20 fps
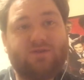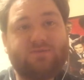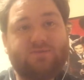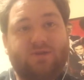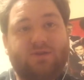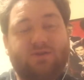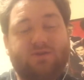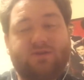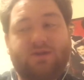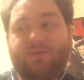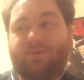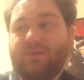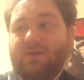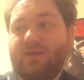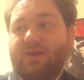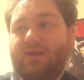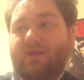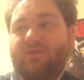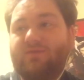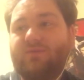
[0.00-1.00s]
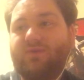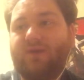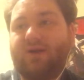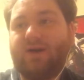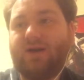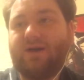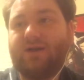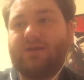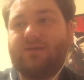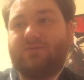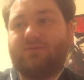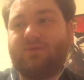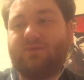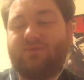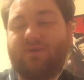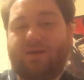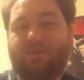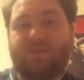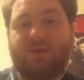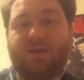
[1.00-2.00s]
I spent a lot of time with Neve and with
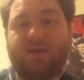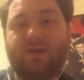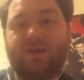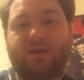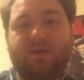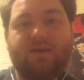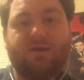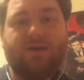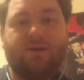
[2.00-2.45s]
family.